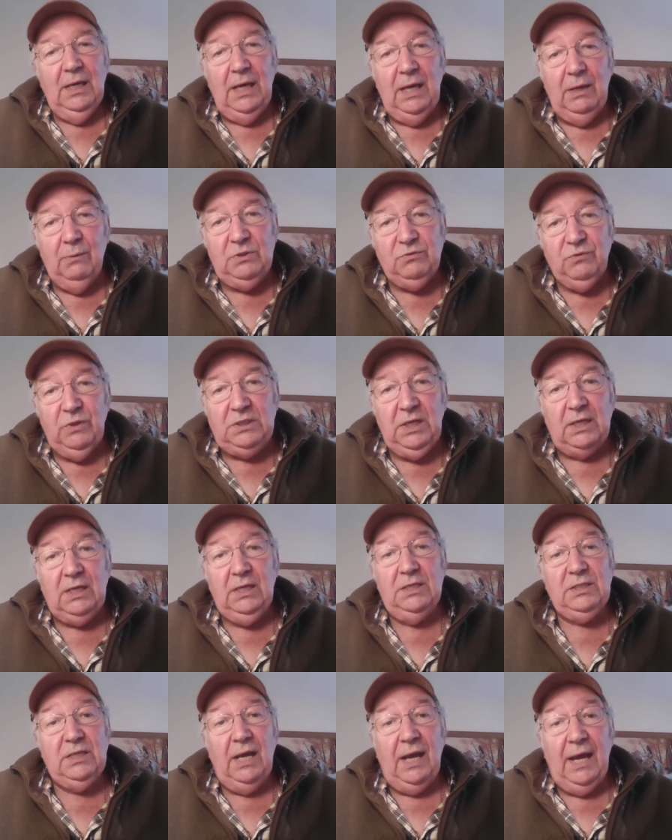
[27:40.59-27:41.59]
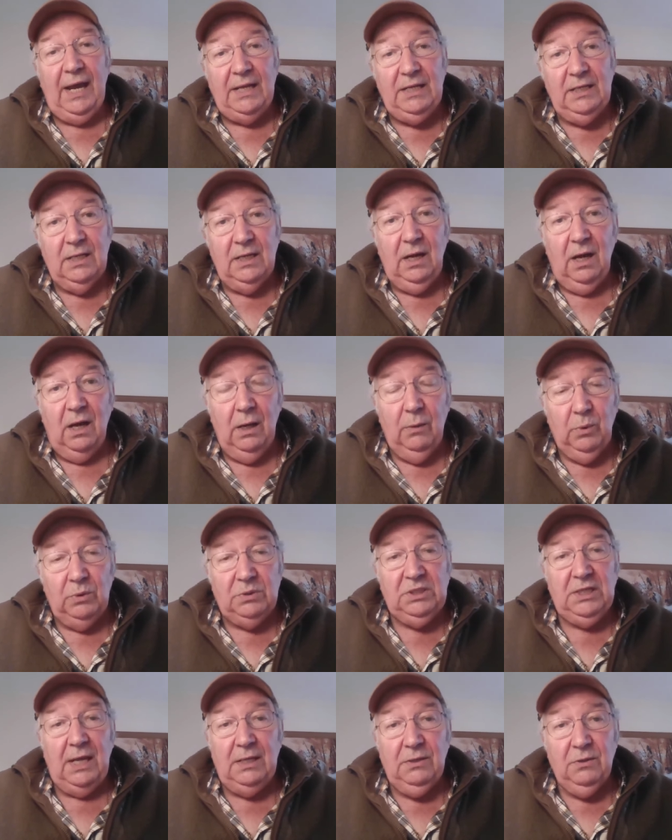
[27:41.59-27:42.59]
It was ridiculous. And I will
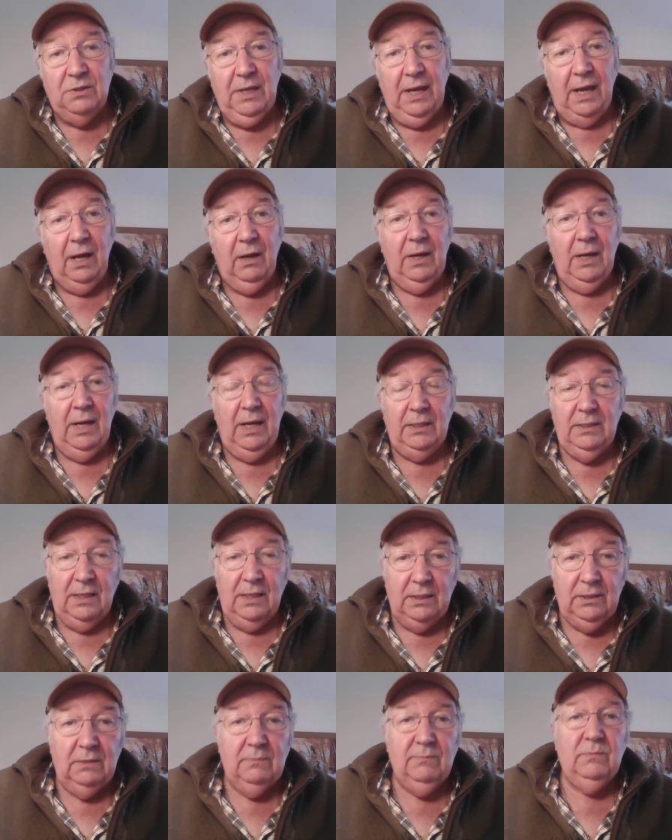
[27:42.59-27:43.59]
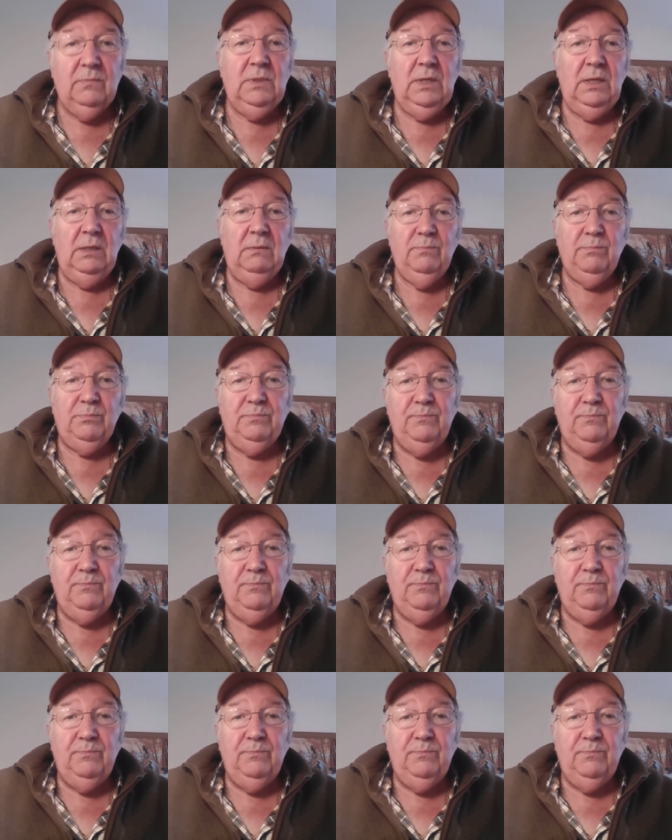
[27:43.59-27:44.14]
tell you now, and, and the, the